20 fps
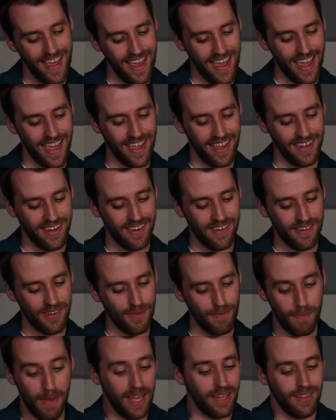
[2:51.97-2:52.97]

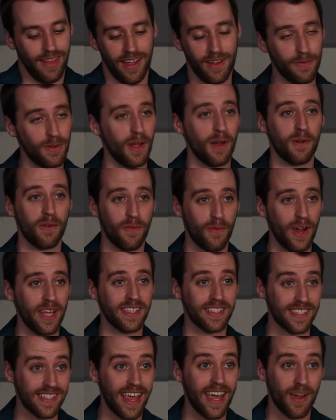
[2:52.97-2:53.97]
and made lifelong
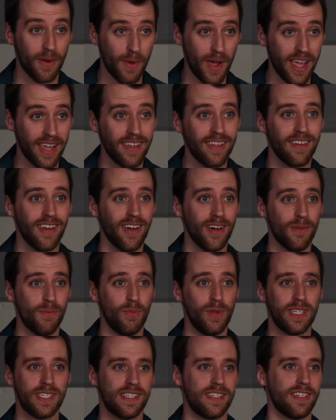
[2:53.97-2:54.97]
friends that way.
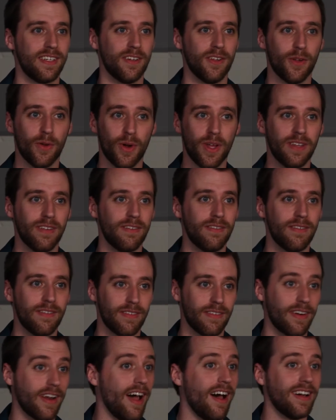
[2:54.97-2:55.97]
We still are in
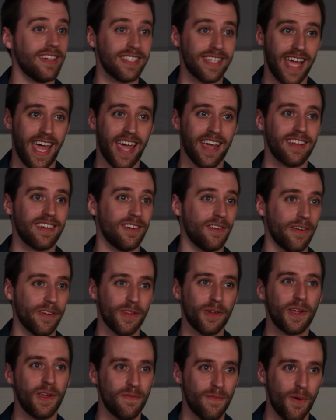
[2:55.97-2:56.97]
contact and are
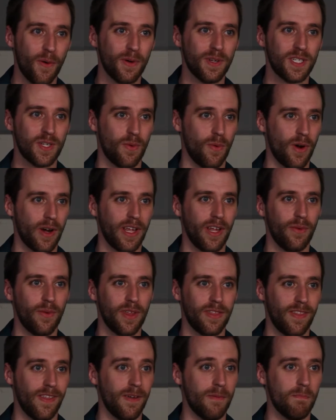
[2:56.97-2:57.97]
looking forward to working
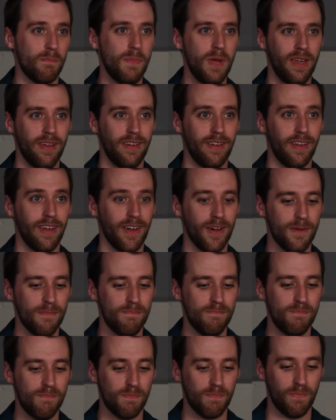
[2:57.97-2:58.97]
with them
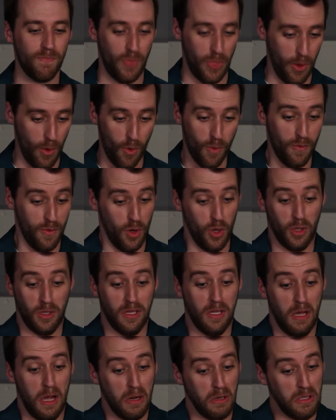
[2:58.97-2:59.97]
over a
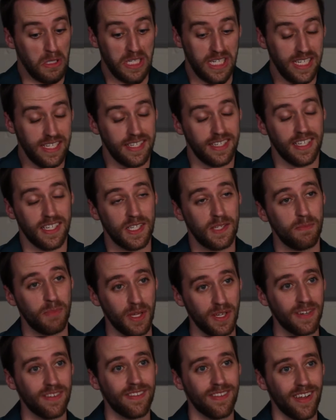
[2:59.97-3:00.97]
longer distance,
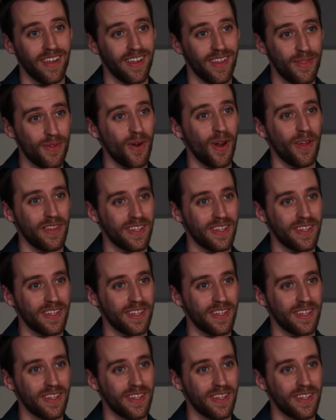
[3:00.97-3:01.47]
but throughout